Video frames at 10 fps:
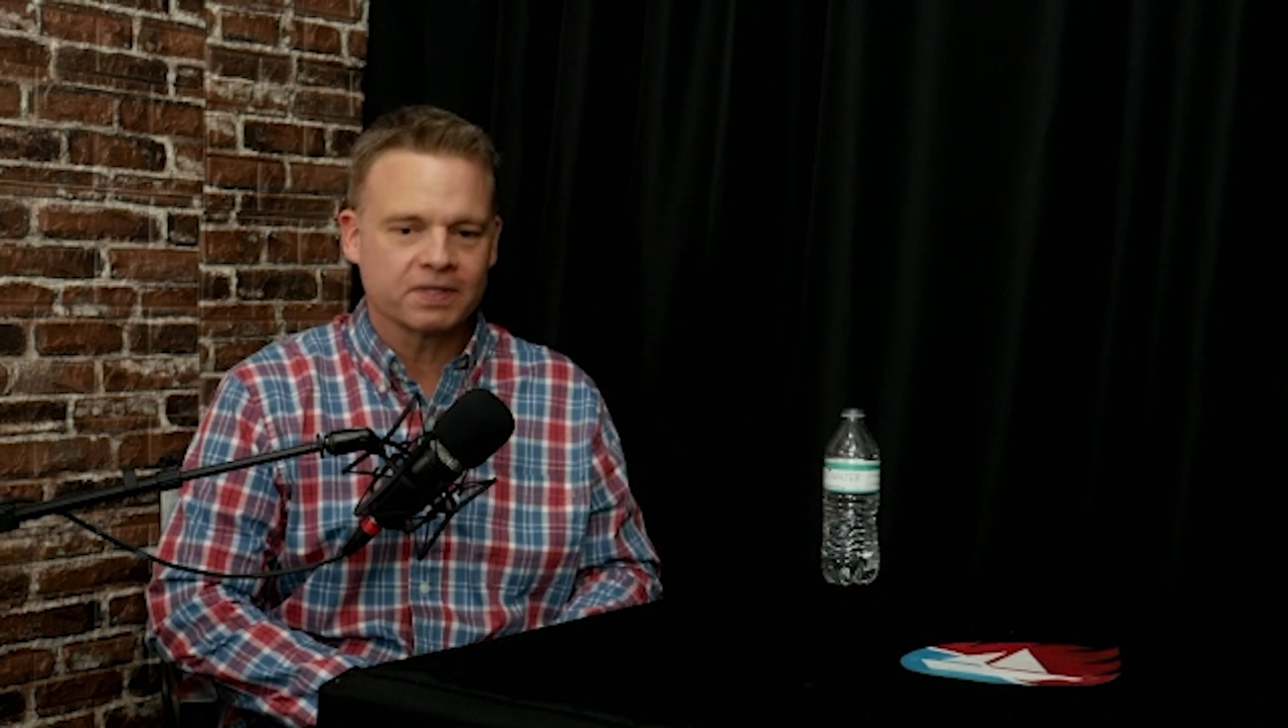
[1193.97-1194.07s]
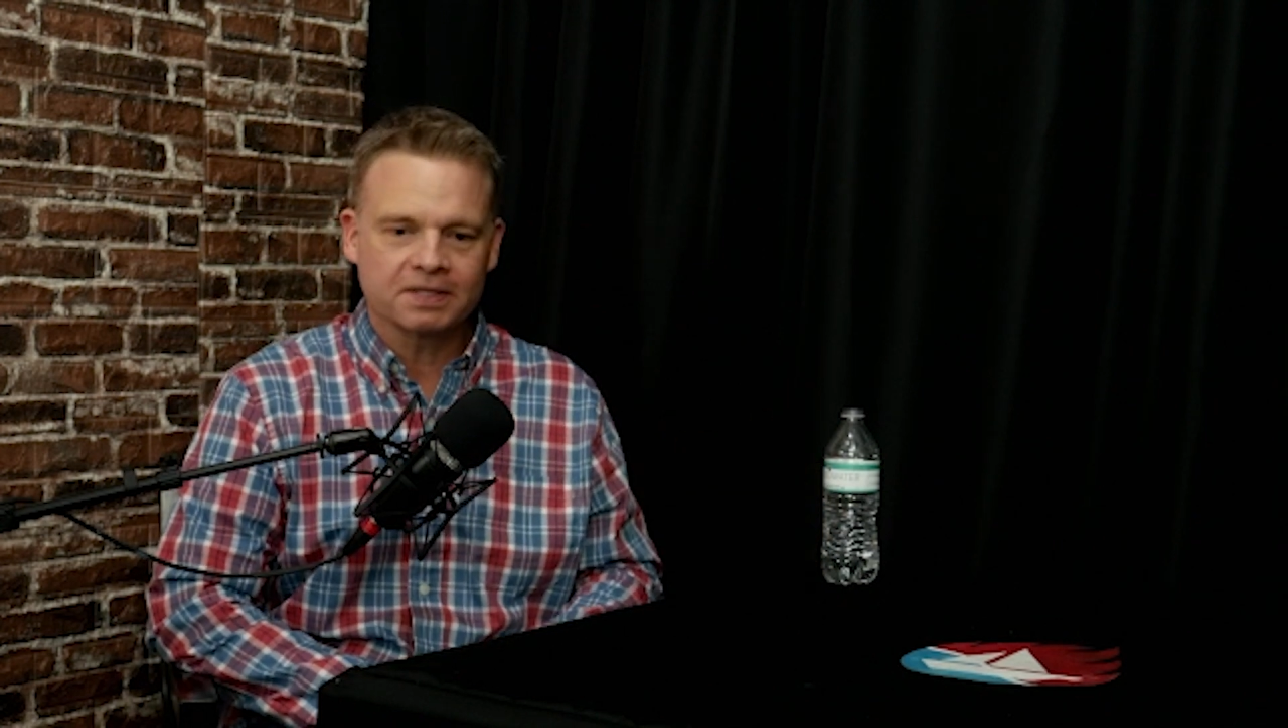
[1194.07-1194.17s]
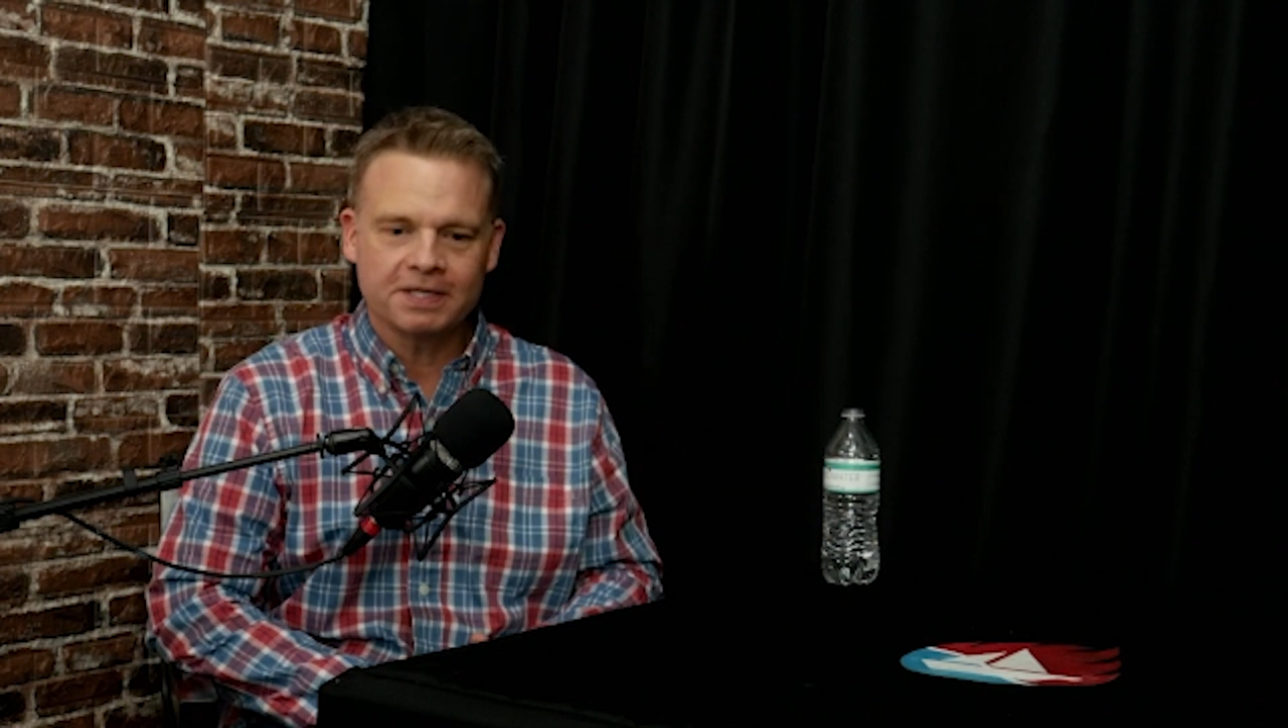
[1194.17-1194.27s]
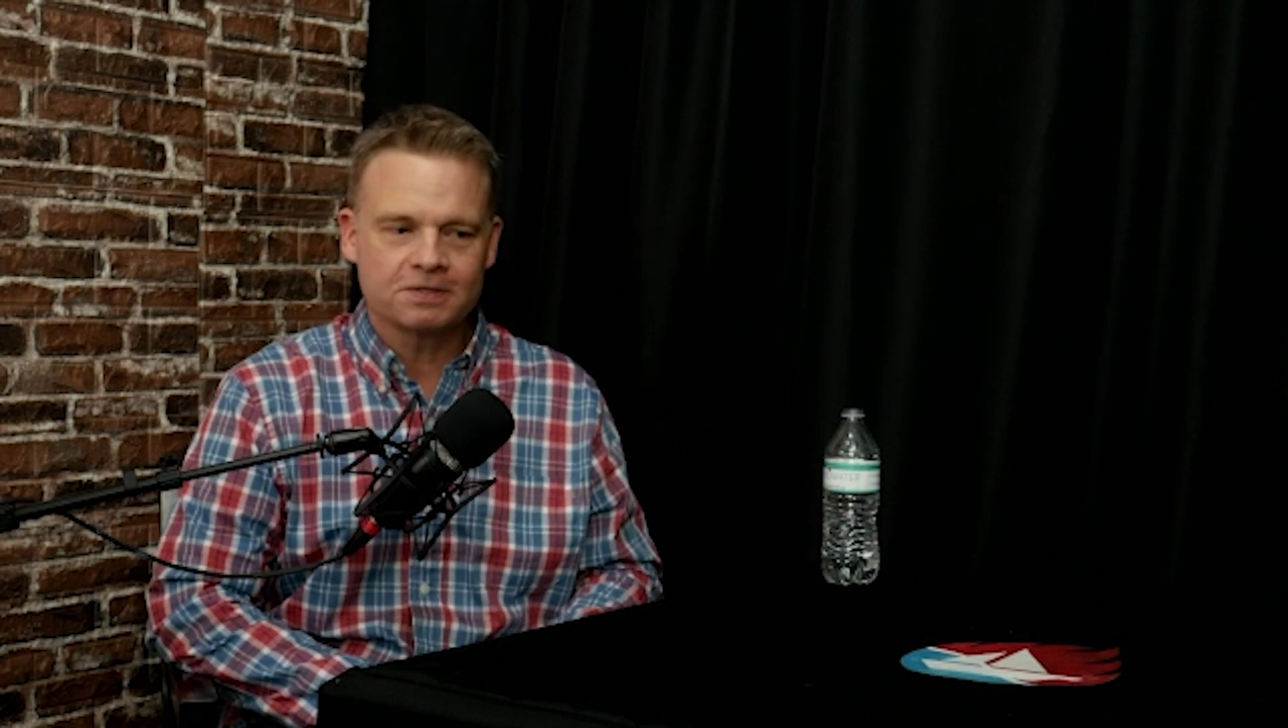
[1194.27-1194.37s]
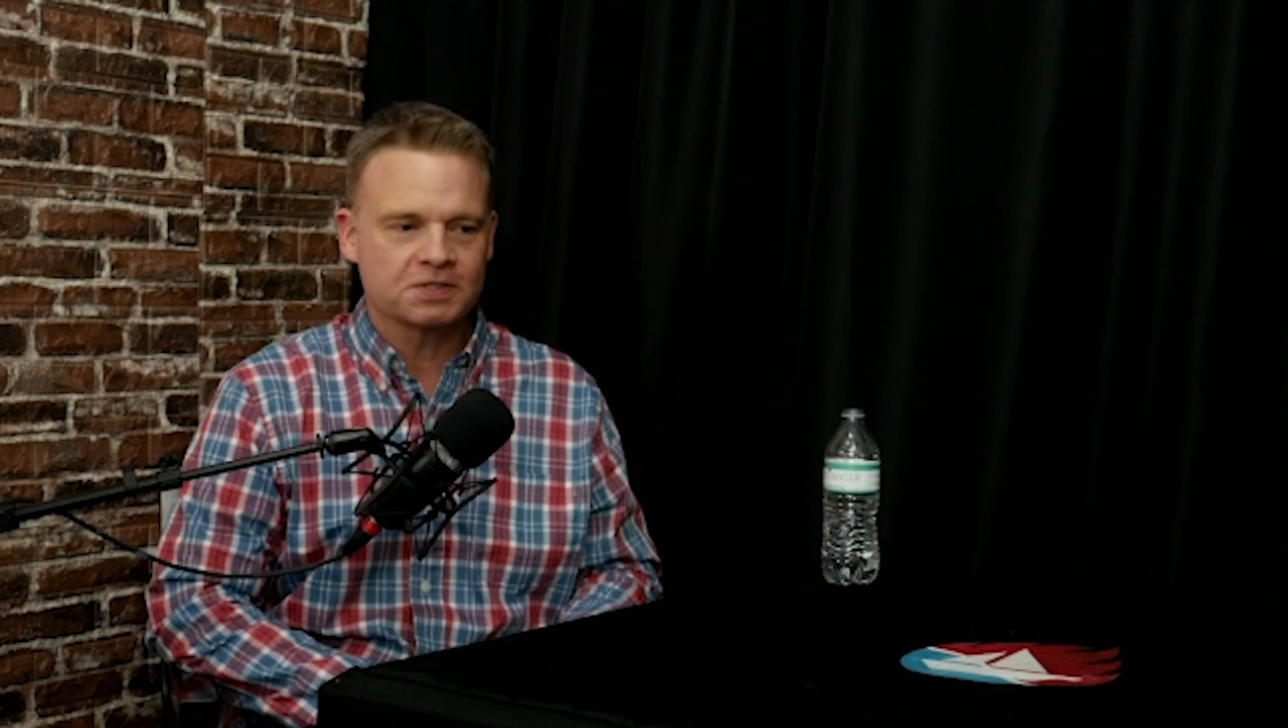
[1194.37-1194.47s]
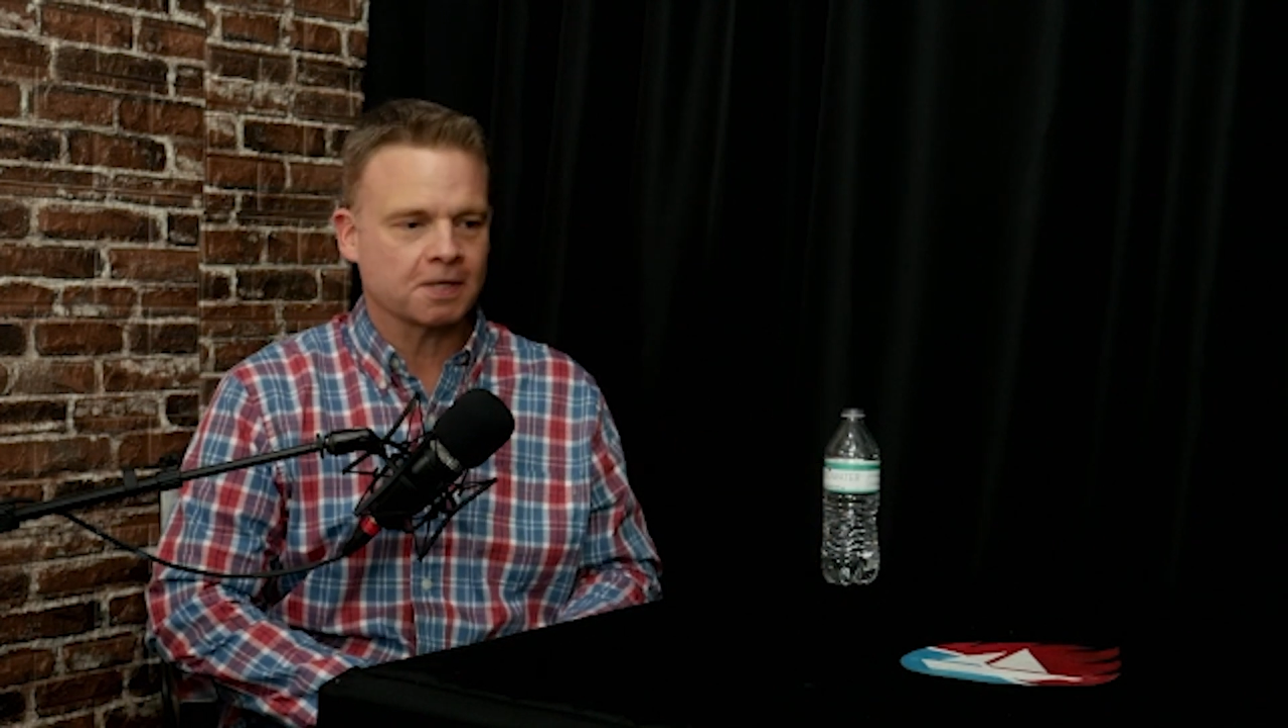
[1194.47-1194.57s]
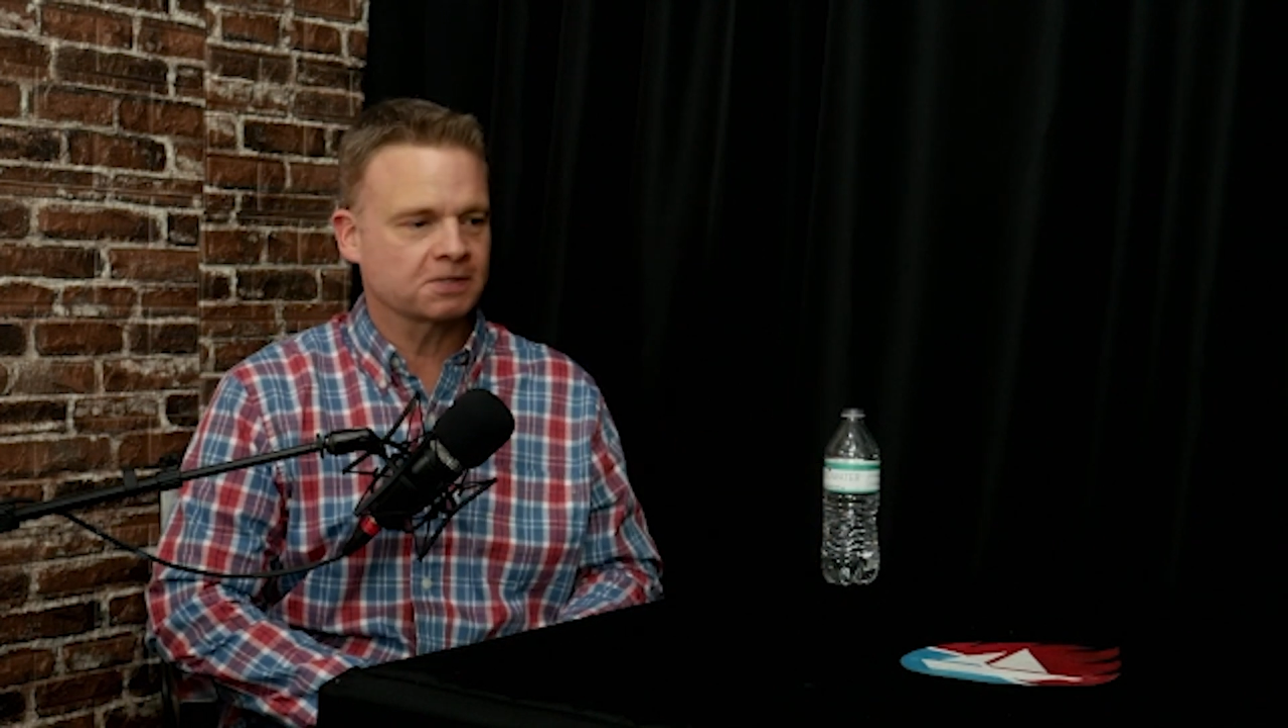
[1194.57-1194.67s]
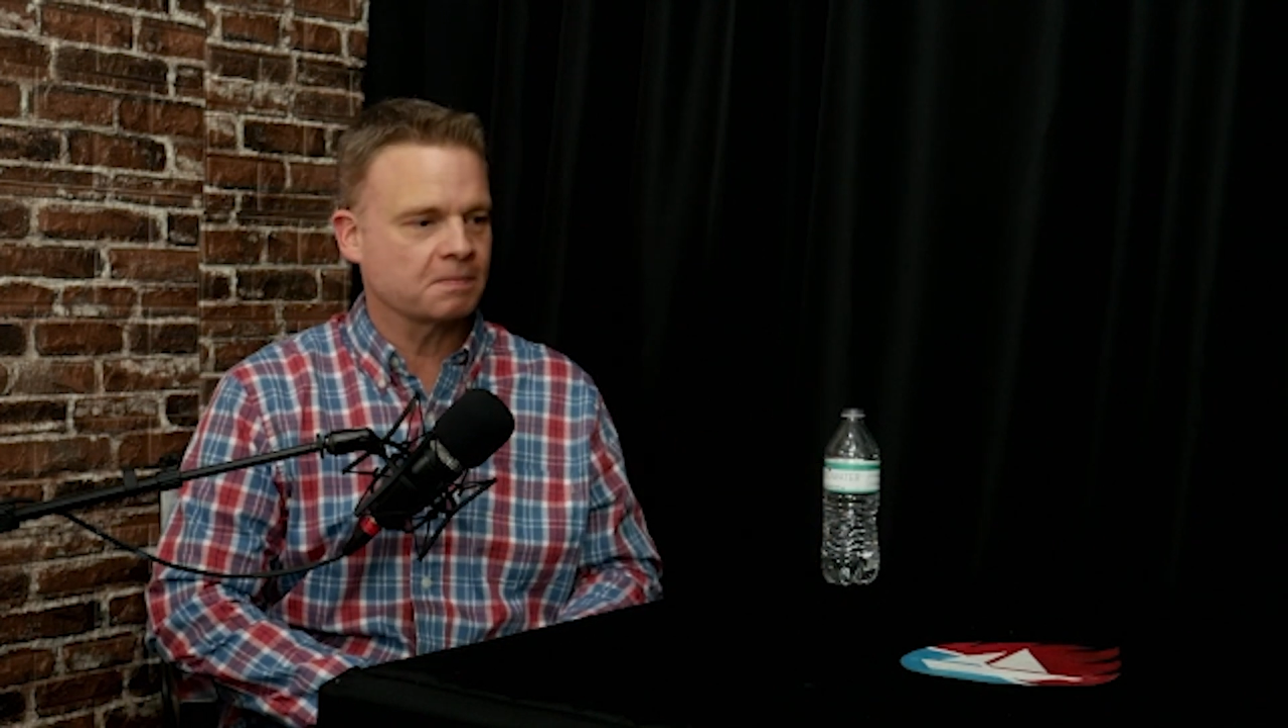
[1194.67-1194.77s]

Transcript: leaders talked